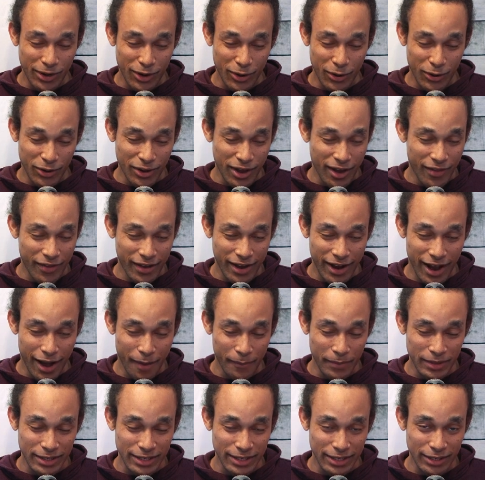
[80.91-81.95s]
And all y'all that
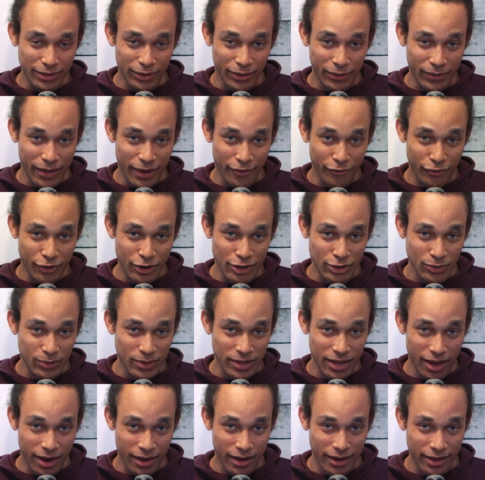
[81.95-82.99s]
commented on that first
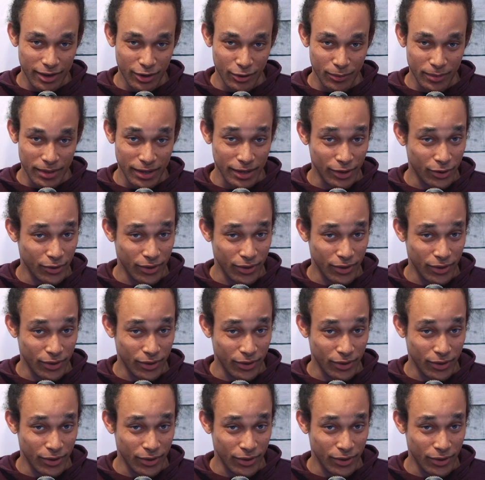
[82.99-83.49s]
week, y'all can kill me.